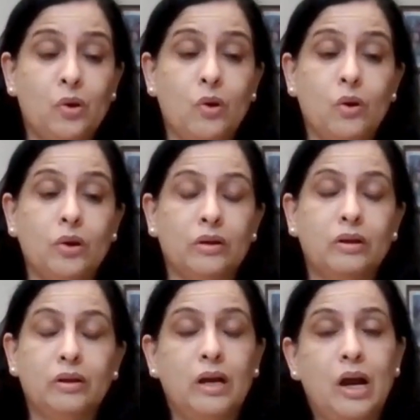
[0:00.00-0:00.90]
or
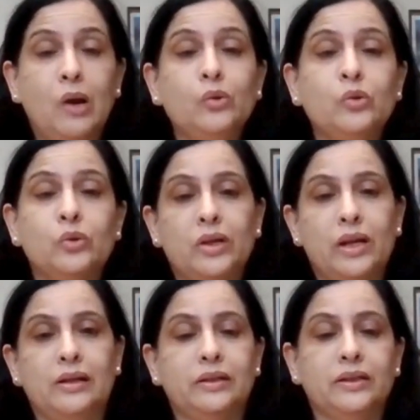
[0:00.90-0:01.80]
how to
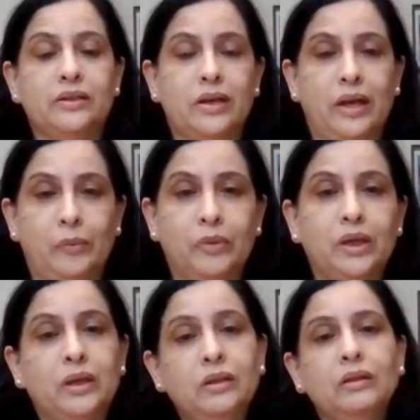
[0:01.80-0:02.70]
tell the time
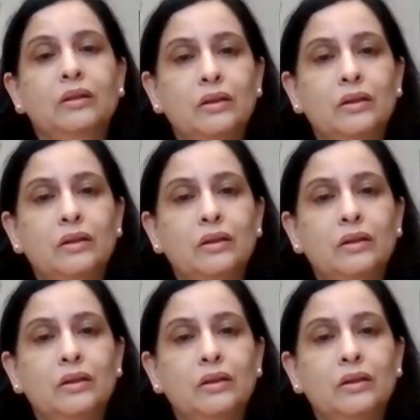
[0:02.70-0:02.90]
in